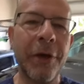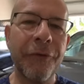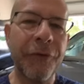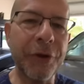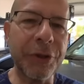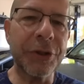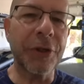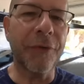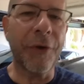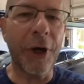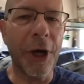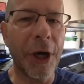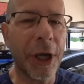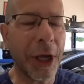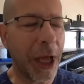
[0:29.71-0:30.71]
First of
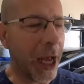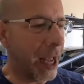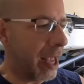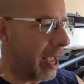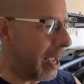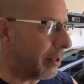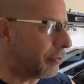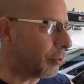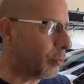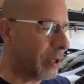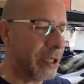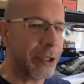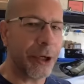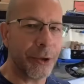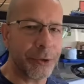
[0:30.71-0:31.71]
all, I had the
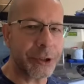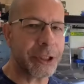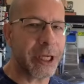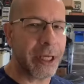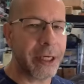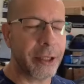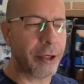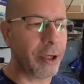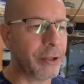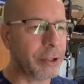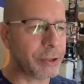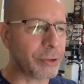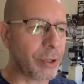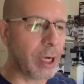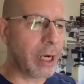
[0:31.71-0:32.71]
windows tinted on
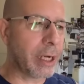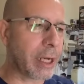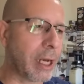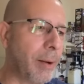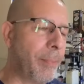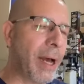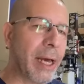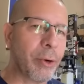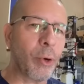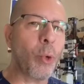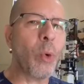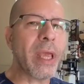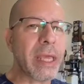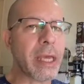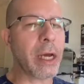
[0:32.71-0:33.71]
the truck about a
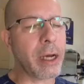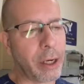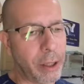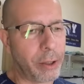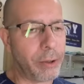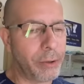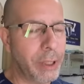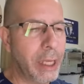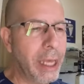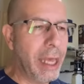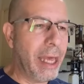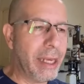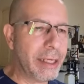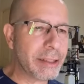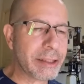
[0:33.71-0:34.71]
week ago,
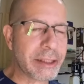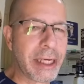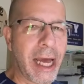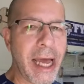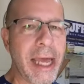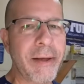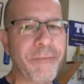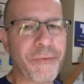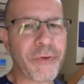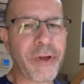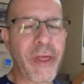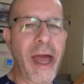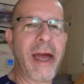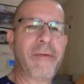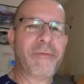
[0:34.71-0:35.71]
and it's time for
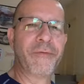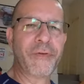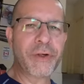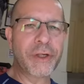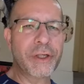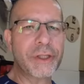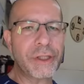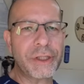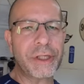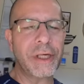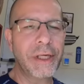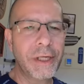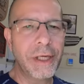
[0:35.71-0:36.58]
that first